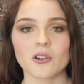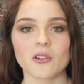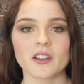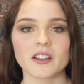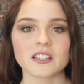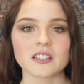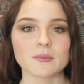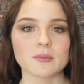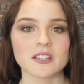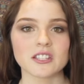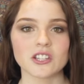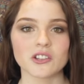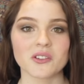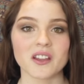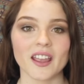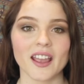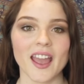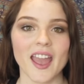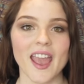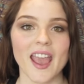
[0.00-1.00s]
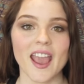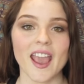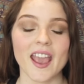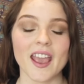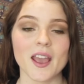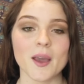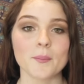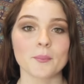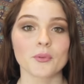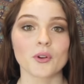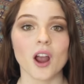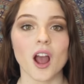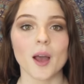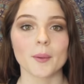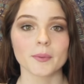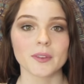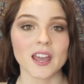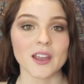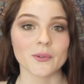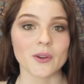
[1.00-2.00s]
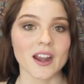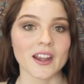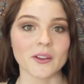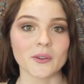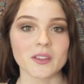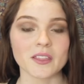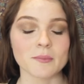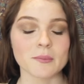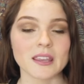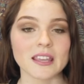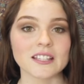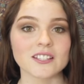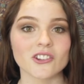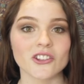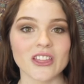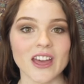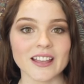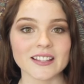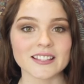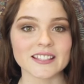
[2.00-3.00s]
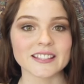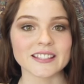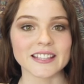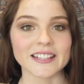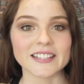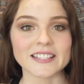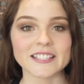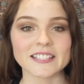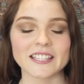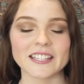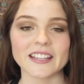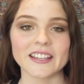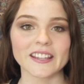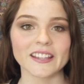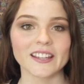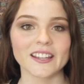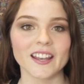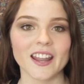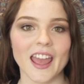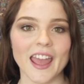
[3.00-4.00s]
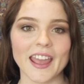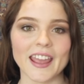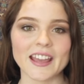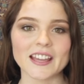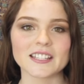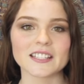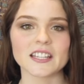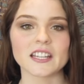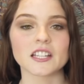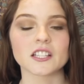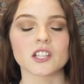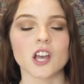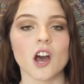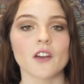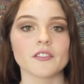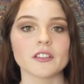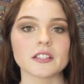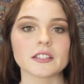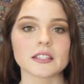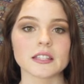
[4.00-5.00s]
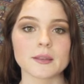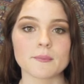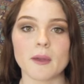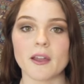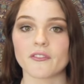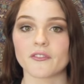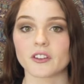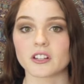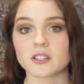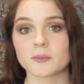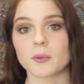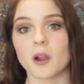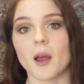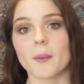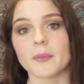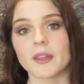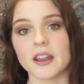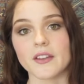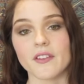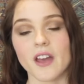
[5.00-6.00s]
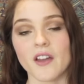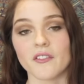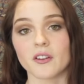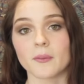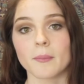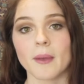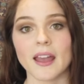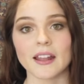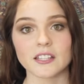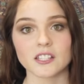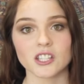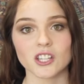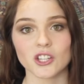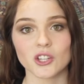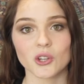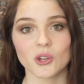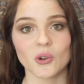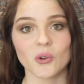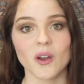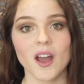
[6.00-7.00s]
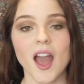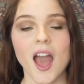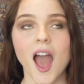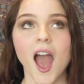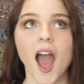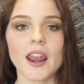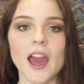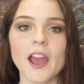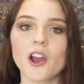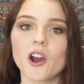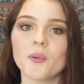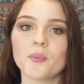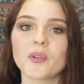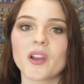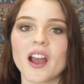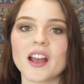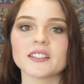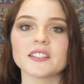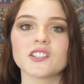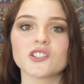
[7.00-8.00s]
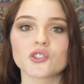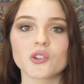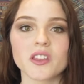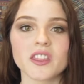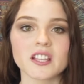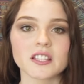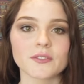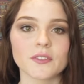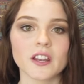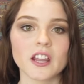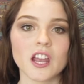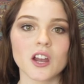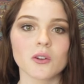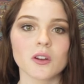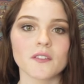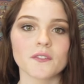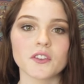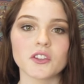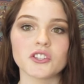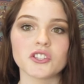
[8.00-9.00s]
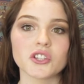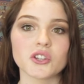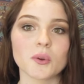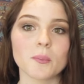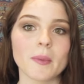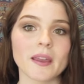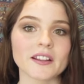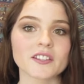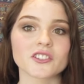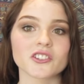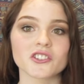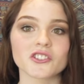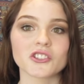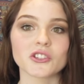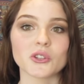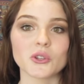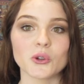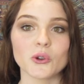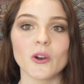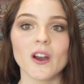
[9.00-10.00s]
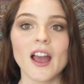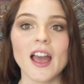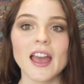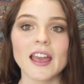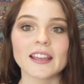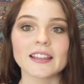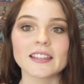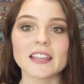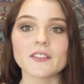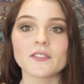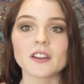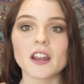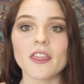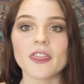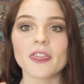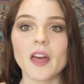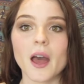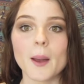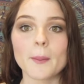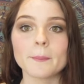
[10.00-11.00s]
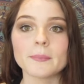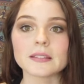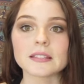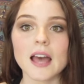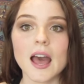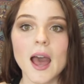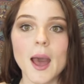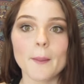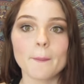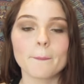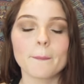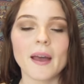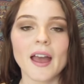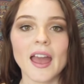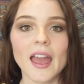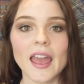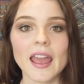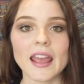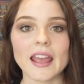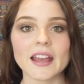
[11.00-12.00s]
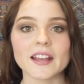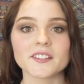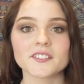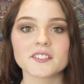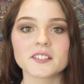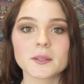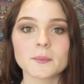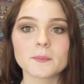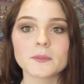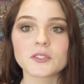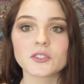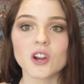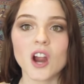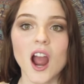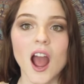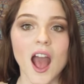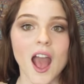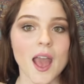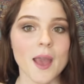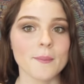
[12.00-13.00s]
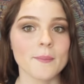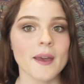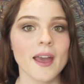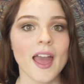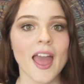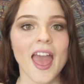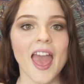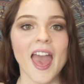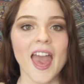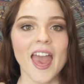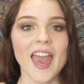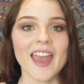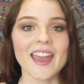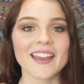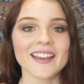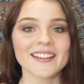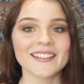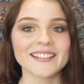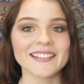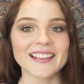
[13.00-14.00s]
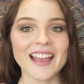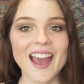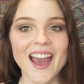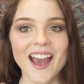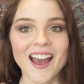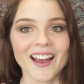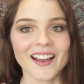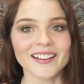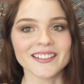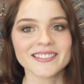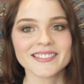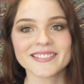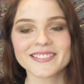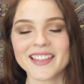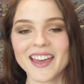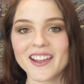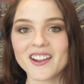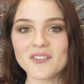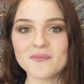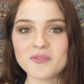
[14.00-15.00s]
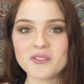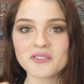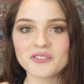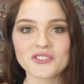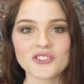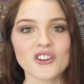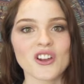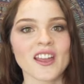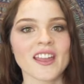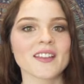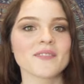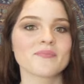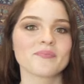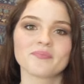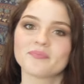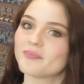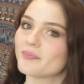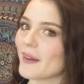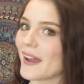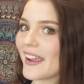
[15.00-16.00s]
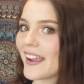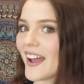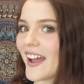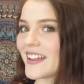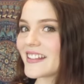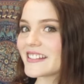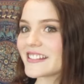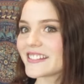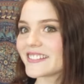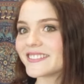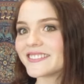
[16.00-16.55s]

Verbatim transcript: going to be doing a prom get ready with me 2016 and it is obviously my first prom that I've ever been to. I hope you guys enjoy this video. If you do make sure to give it a thumbs up and subscribe and yeah I hope you enjoy. Bye guys.